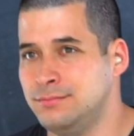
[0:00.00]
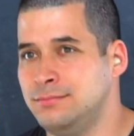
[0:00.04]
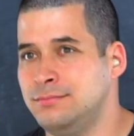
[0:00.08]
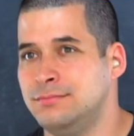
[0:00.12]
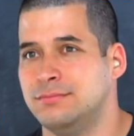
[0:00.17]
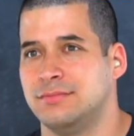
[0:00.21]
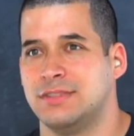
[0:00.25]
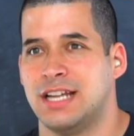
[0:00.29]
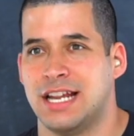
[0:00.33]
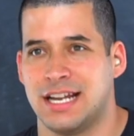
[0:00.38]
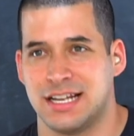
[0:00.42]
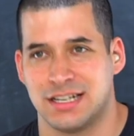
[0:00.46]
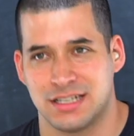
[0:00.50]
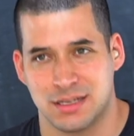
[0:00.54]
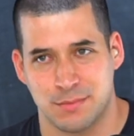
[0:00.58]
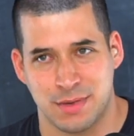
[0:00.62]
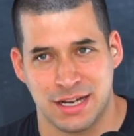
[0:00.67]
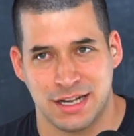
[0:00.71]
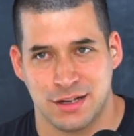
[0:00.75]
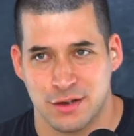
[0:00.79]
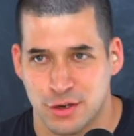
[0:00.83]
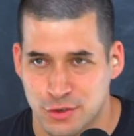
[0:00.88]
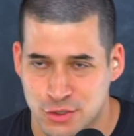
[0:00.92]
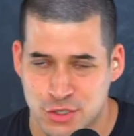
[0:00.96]
needing to be
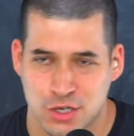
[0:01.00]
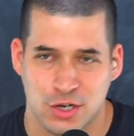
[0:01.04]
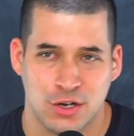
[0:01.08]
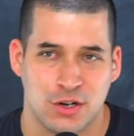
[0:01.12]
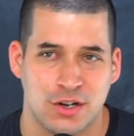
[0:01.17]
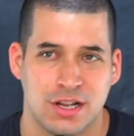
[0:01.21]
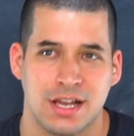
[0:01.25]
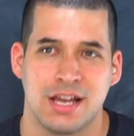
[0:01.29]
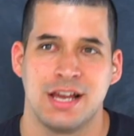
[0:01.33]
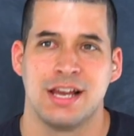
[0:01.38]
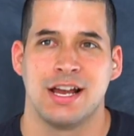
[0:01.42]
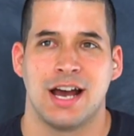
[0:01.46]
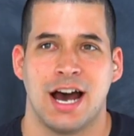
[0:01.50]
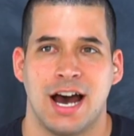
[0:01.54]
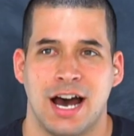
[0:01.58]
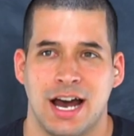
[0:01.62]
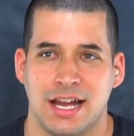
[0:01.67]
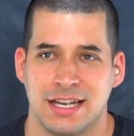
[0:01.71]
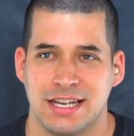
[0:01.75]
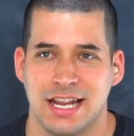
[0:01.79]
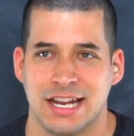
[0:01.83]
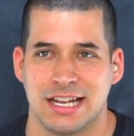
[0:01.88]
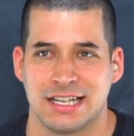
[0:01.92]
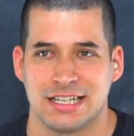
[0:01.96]
nurtured, uh,
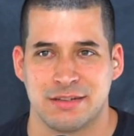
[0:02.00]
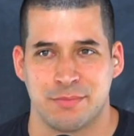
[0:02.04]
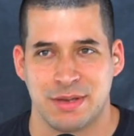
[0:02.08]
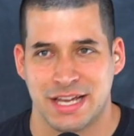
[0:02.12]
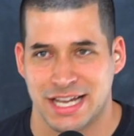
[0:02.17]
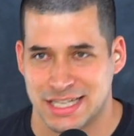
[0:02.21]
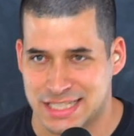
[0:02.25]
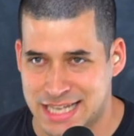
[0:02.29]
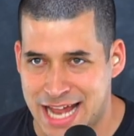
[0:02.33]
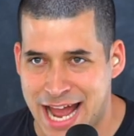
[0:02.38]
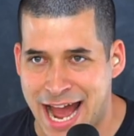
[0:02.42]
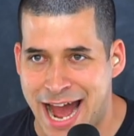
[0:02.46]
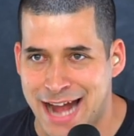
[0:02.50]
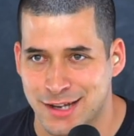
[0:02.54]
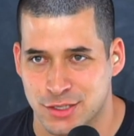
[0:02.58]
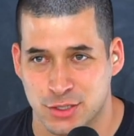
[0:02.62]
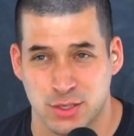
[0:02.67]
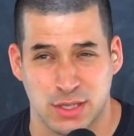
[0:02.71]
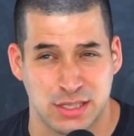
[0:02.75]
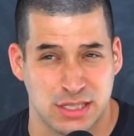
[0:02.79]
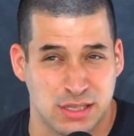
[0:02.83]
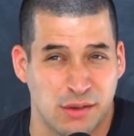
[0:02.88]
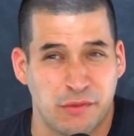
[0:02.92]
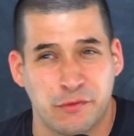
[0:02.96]
needing to be attached. So
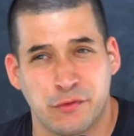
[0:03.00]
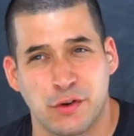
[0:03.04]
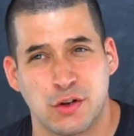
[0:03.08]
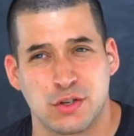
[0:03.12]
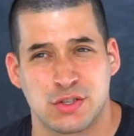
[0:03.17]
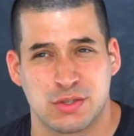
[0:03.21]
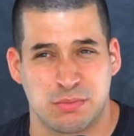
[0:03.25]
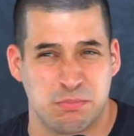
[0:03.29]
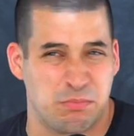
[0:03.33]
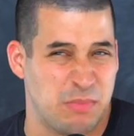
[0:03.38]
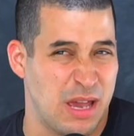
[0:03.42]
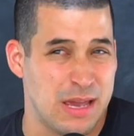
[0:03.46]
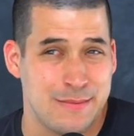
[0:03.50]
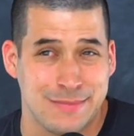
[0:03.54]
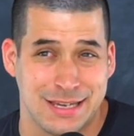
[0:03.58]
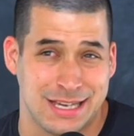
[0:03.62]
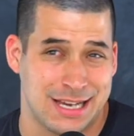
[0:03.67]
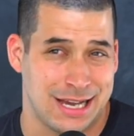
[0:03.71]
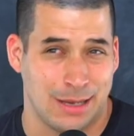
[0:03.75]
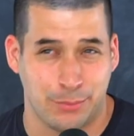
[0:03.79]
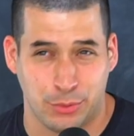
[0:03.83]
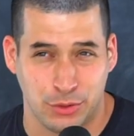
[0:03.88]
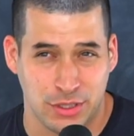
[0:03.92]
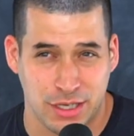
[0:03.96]
that's the first maybe
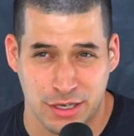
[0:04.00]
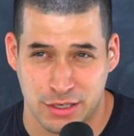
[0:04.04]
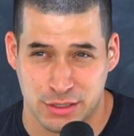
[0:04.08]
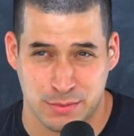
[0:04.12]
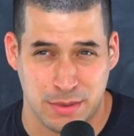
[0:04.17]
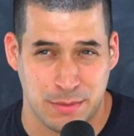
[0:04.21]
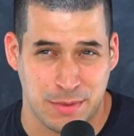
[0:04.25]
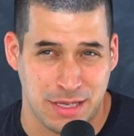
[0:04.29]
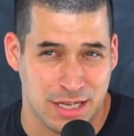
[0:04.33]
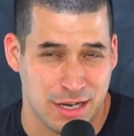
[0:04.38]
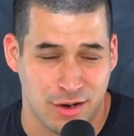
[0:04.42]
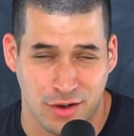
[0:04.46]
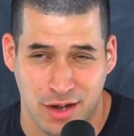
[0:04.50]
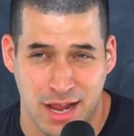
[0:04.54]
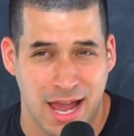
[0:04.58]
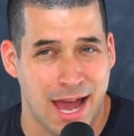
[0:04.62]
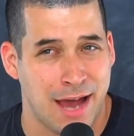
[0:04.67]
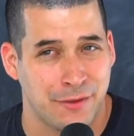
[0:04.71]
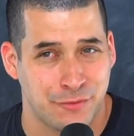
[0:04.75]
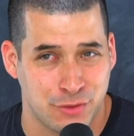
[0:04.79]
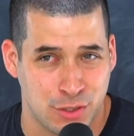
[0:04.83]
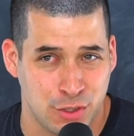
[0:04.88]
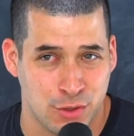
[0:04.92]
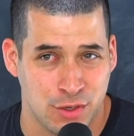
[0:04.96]
couple years, maybe year and a
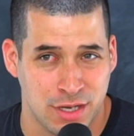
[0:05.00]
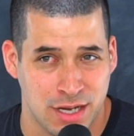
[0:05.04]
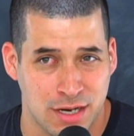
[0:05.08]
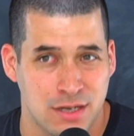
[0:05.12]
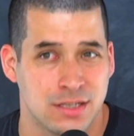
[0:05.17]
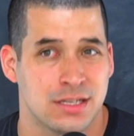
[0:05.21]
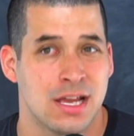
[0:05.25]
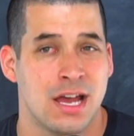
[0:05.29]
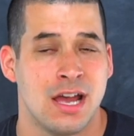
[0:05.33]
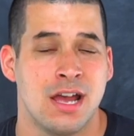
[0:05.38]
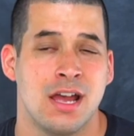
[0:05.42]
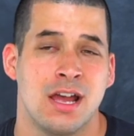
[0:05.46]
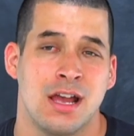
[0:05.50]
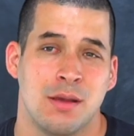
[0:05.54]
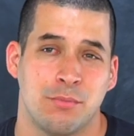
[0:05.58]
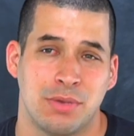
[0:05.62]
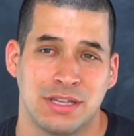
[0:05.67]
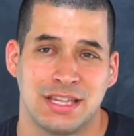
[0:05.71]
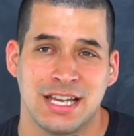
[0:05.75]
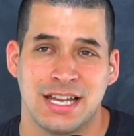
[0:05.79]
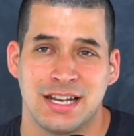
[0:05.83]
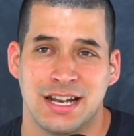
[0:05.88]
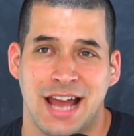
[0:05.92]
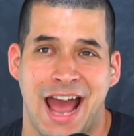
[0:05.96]
half, two years. But
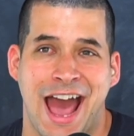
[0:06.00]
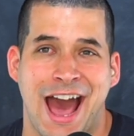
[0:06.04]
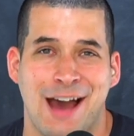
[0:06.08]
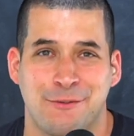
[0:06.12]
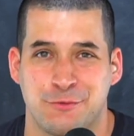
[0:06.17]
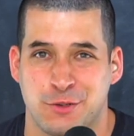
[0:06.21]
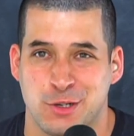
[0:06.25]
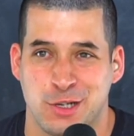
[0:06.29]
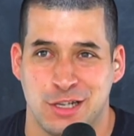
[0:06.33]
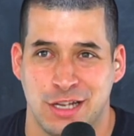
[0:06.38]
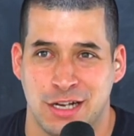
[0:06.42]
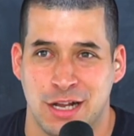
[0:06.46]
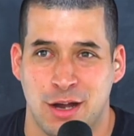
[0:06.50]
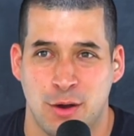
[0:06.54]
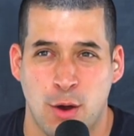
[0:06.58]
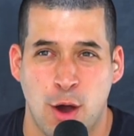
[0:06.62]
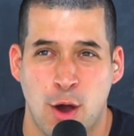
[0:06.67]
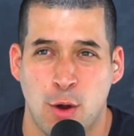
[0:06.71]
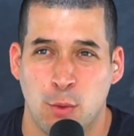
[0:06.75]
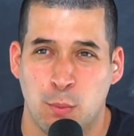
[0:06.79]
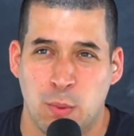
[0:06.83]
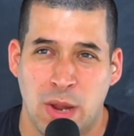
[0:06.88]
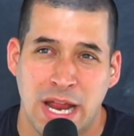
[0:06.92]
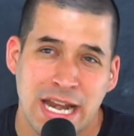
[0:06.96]
then after, you know,
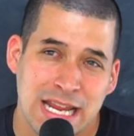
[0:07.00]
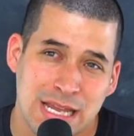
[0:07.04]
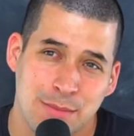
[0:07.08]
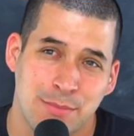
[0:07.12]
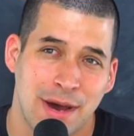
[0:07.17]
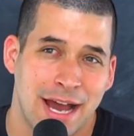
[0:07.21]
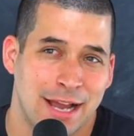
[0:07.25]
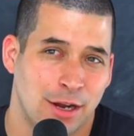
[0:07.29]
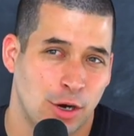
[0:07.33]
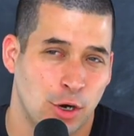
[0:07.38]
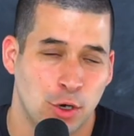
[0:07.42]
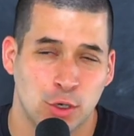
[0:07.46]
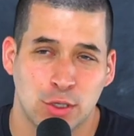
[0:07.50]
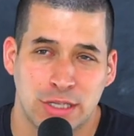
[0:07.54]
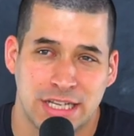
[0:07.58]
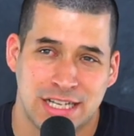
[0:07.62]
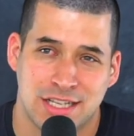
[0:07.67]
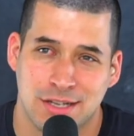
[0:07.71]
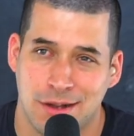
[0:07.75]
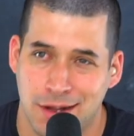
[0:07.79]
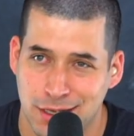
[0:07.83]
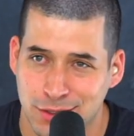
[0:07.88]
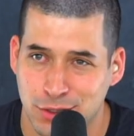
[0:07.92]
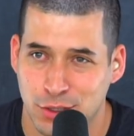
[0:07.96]
already by early
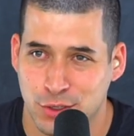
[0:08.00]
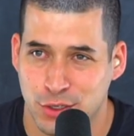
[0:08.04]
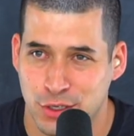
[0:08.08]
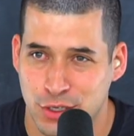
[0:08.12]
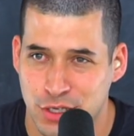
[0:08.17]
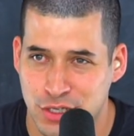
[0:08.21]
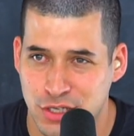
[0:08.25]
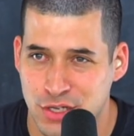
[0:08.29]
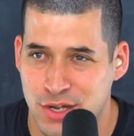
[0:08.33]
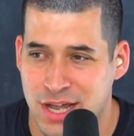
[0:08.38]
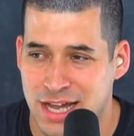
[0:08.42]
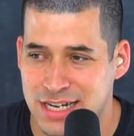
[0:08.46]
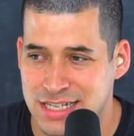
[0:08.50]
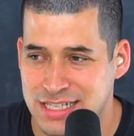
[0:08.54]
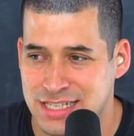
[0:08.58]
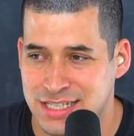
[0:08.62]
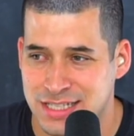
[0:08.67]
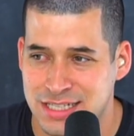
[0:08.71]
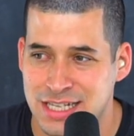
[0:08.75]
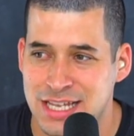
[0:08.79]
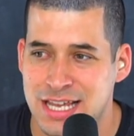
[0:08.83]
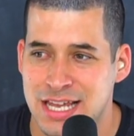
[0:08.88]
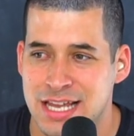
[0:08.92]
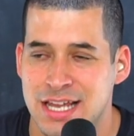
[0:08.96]
toddlerhood, you kind of
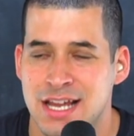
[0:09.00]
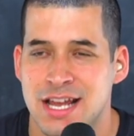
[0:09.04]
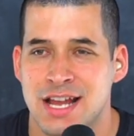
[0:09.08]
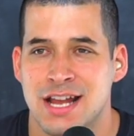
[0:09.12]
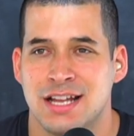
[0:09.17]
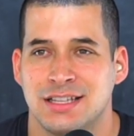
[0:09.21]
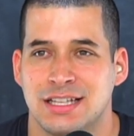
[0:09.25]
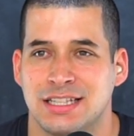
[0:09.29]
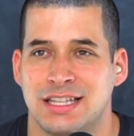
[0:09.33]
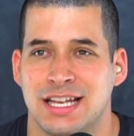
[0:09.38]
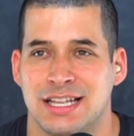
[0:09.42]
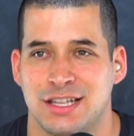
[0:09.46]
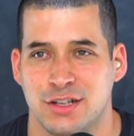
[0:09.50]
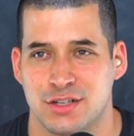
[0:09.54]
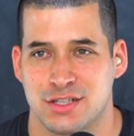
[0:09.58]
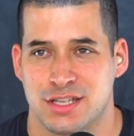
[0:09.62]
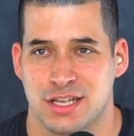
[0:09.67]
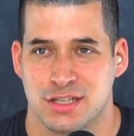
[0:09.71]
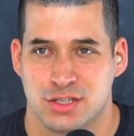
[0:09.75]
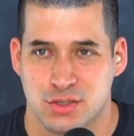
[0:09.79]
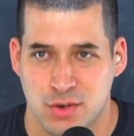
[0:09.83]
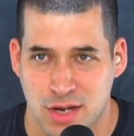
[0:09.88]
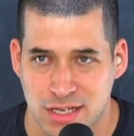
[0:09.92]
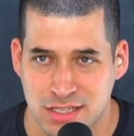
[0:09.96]
see that then there's
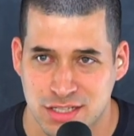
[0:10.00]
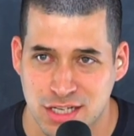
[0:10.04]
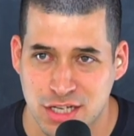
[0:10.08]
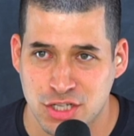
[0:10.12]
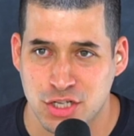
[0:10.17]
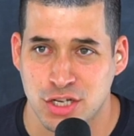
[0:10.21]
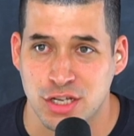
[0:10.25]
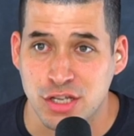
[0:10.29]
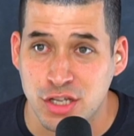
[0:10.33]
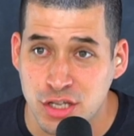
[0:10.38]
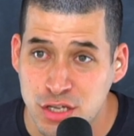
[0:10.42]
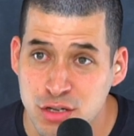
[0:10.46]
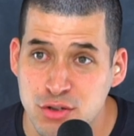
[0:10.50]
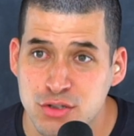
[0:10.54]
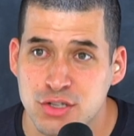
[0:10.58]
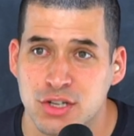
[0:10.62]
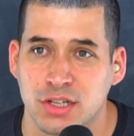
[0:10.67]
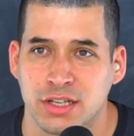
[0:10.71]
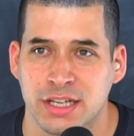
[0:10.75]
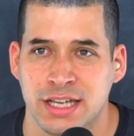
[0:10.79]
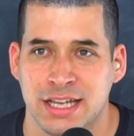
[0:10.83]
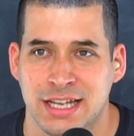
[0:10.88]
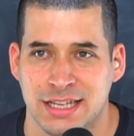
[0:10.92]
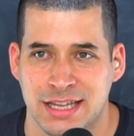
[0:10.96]
this transition
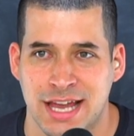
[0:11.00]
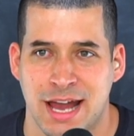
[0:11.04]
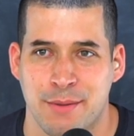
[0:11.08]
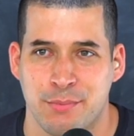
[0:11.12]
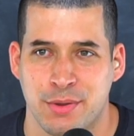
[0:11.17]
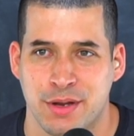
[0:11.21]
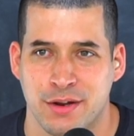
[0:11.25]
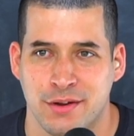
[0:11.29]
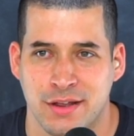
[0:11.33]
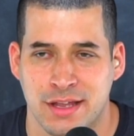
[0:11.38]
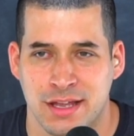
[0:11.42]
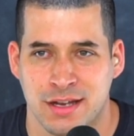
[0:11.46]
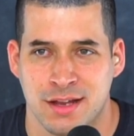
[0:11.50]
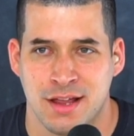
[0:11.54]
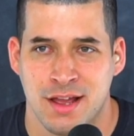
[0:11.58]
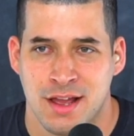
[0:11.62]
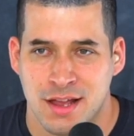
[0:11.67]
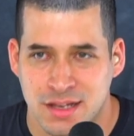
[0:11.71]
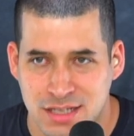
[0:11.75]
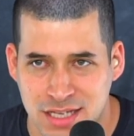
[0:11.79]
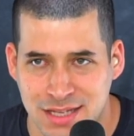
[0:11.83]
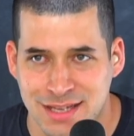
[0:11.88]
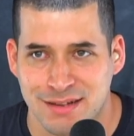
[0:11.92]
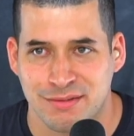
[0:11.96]
usually in that period
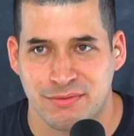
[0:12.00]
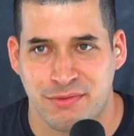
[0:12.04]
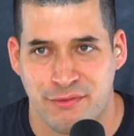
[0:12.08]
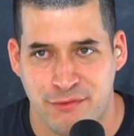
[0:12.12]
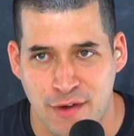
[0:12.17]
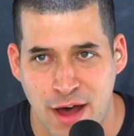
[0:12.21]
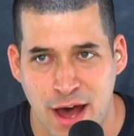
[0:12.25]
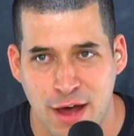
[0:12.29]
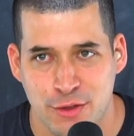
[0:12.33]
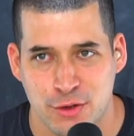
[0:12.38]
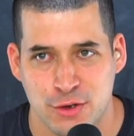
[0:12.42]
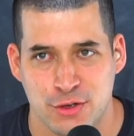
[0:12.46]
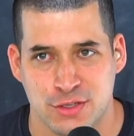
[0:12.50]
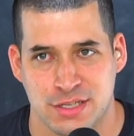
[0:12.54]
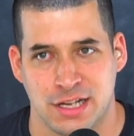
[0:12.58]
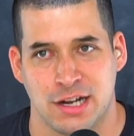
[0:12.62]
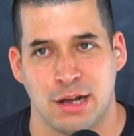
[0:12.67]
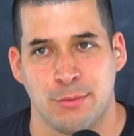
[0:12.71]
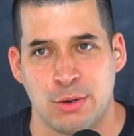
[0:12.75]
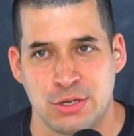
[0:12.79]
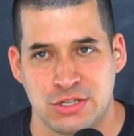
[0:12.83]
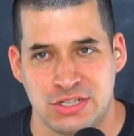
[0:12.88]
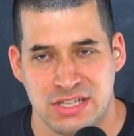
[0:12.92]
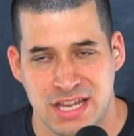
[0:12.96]
to then fathers and
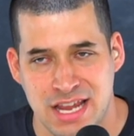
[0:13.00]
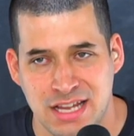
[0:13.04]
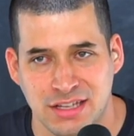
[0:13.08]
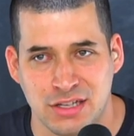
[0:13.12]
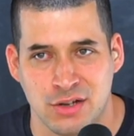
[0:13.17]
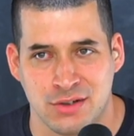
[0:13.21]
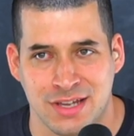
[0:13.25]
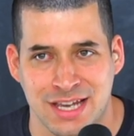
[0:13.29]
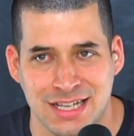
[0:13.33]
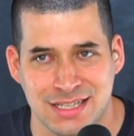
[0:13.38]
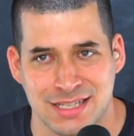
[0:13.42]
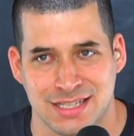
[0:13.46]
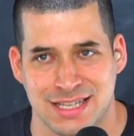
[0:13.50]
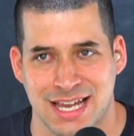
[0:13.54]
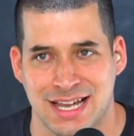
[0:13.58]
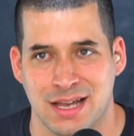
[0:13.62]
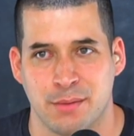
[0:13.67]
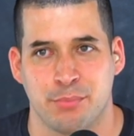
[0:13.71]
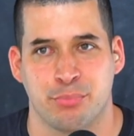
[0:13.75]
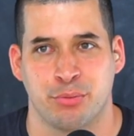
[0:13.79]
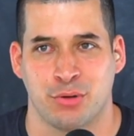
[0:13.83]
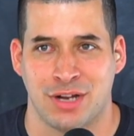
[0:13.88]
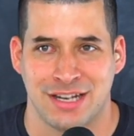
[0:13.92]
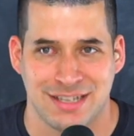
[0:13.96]
almost seeing their kids as like
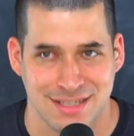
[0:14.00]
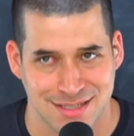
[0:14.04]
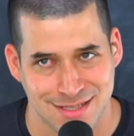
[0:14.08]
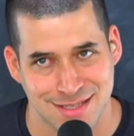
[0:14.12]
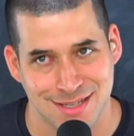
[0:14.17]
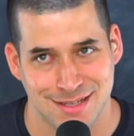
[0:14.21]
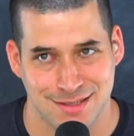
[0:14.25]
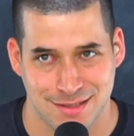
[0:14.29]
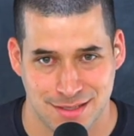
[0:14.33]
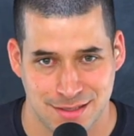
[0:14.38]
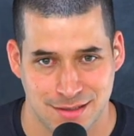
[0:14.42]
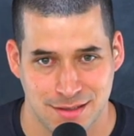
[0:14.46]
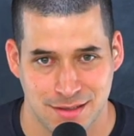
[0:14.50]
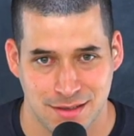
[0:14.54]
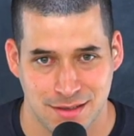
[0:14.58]
apprentices